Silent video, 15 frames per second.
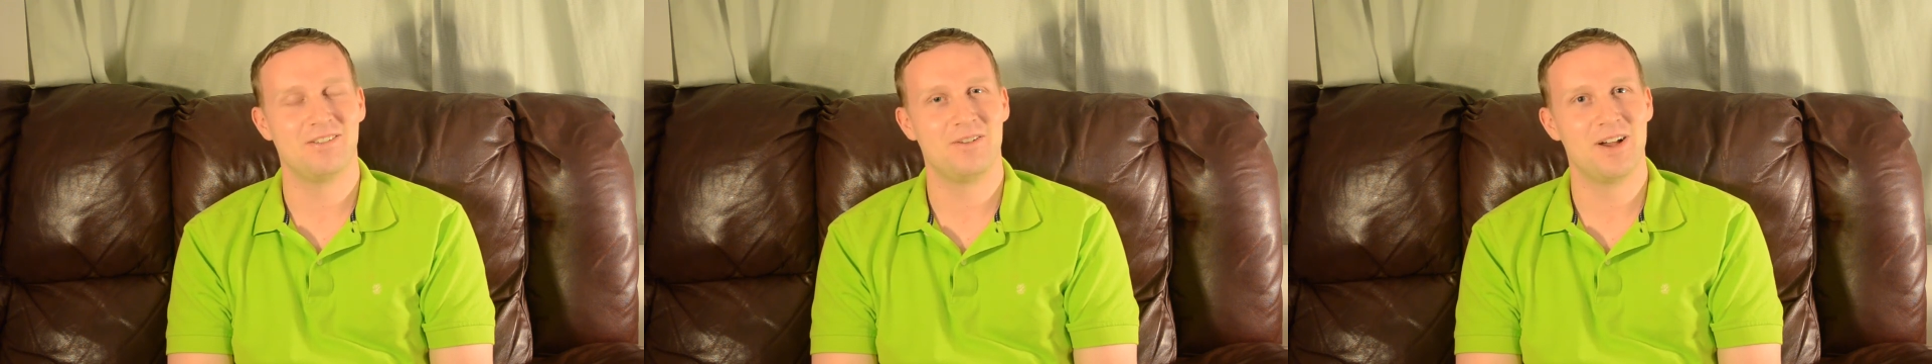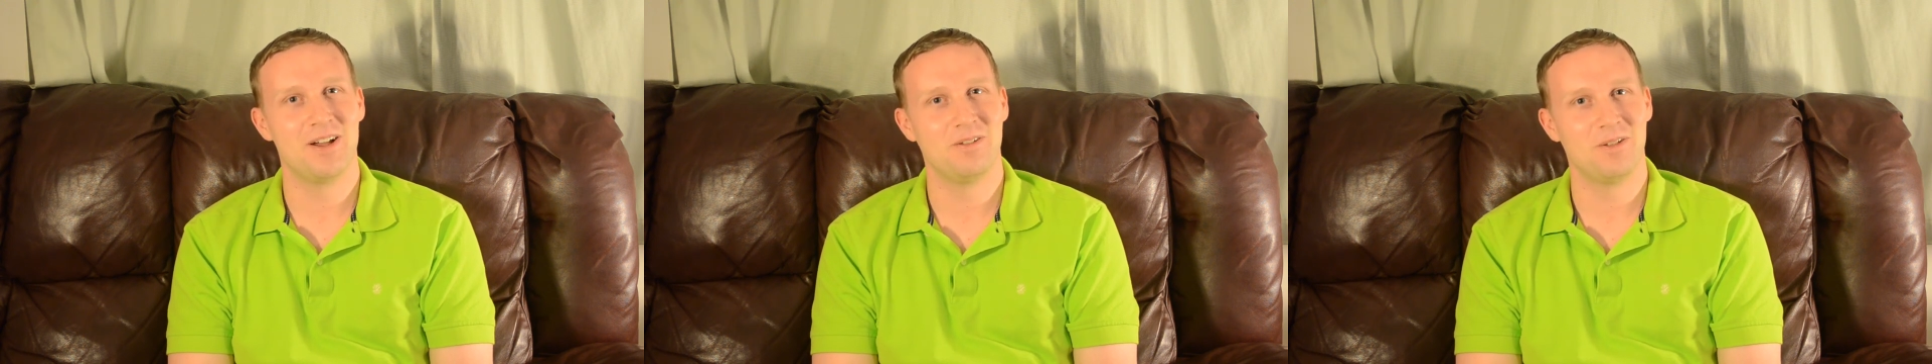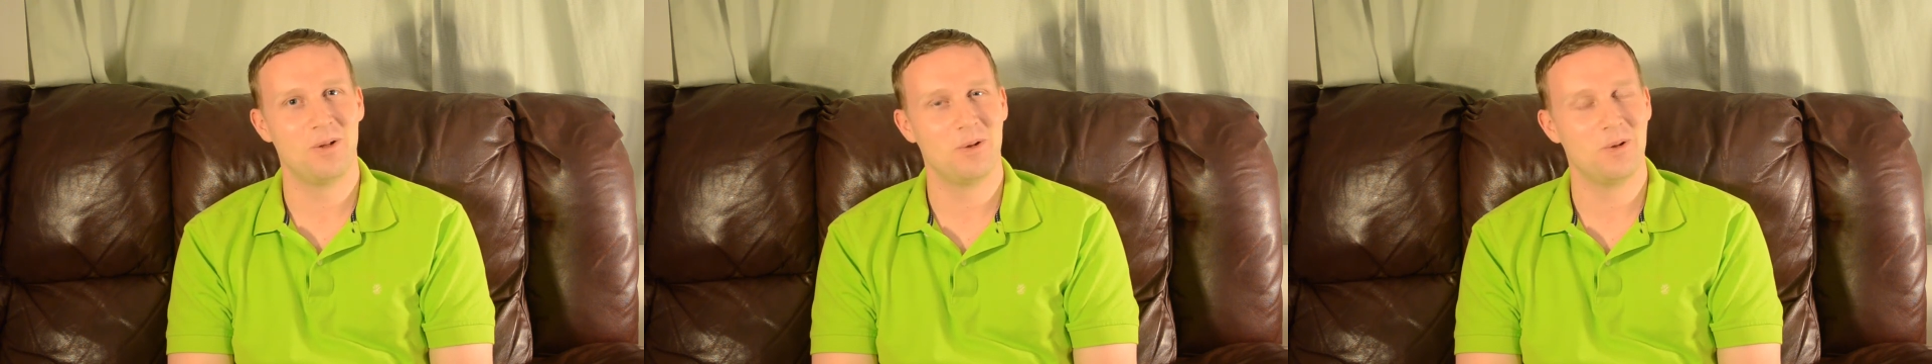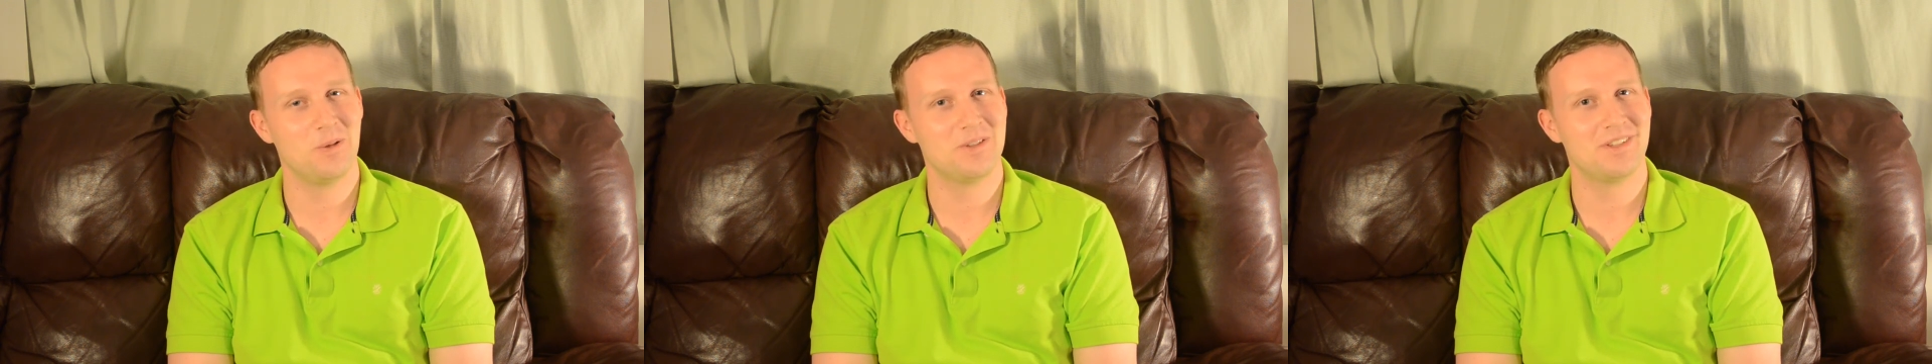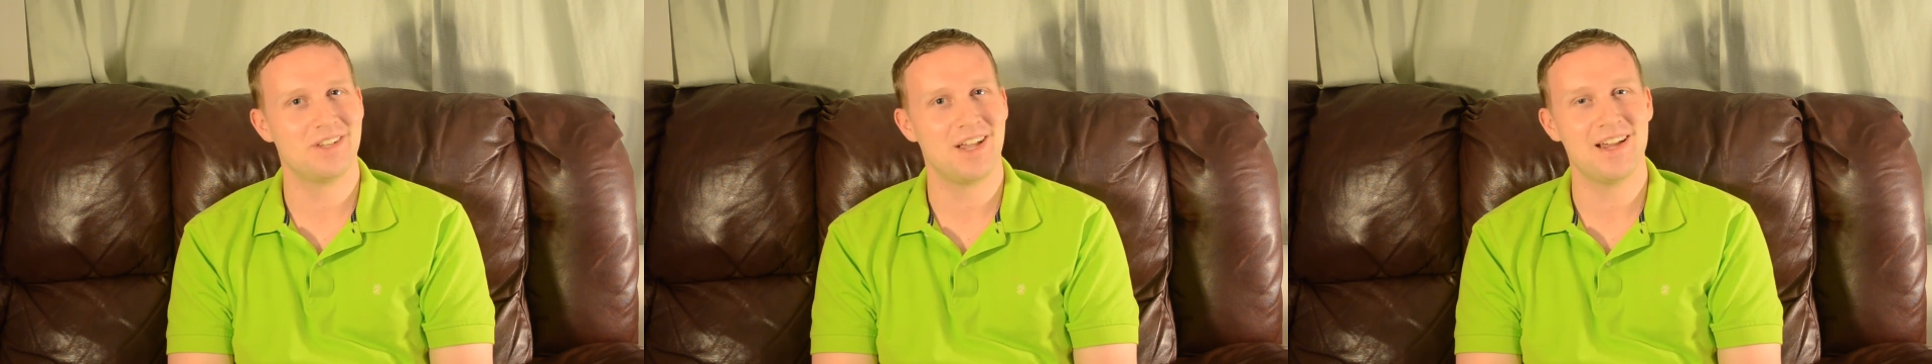well,
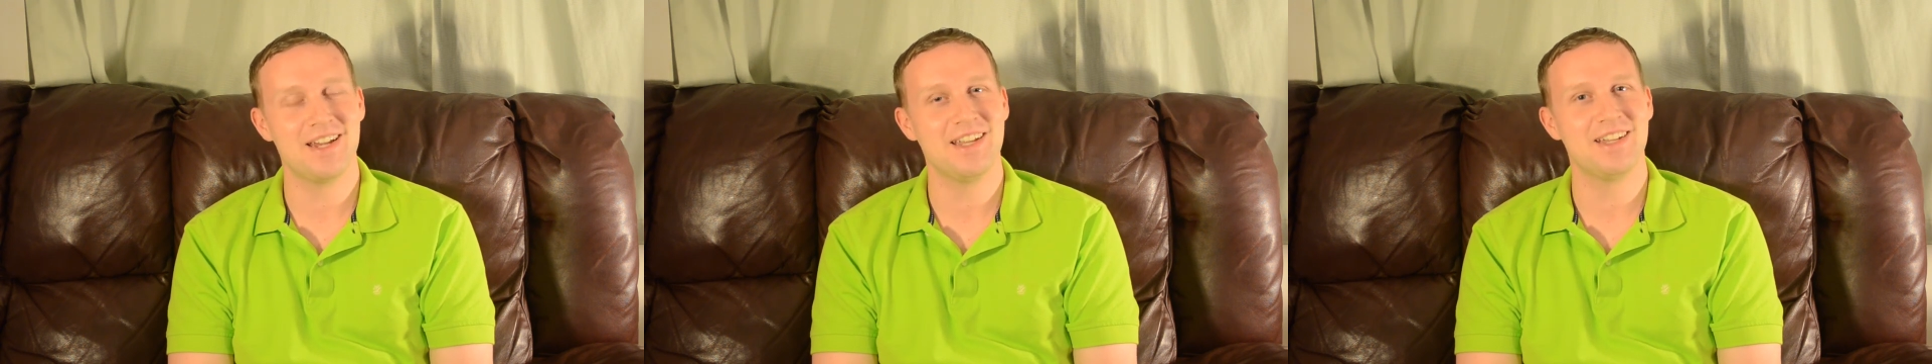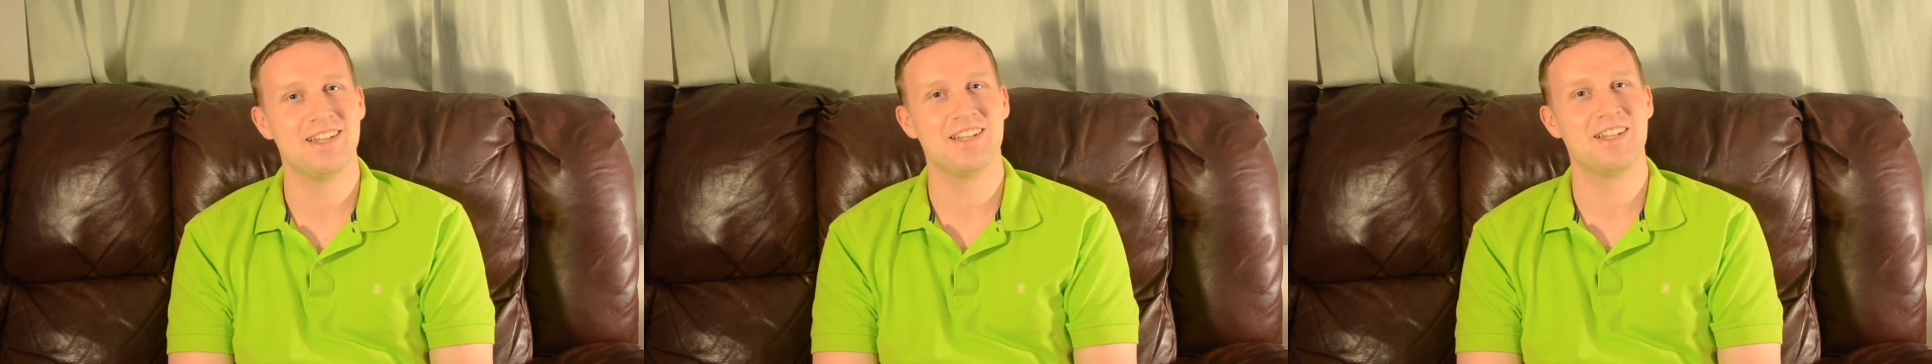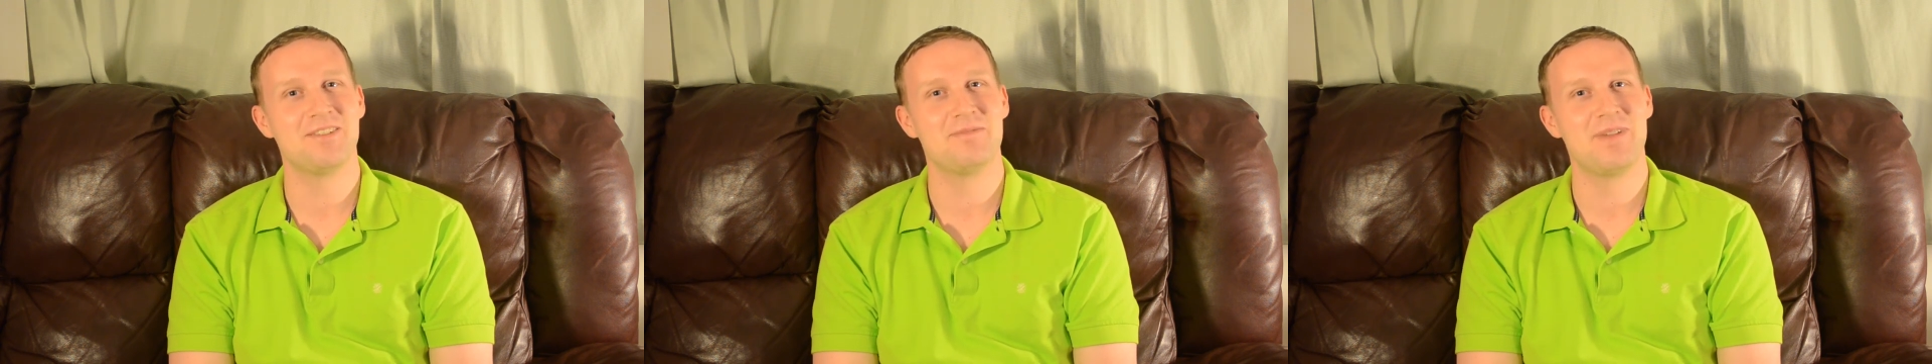old tiny Indian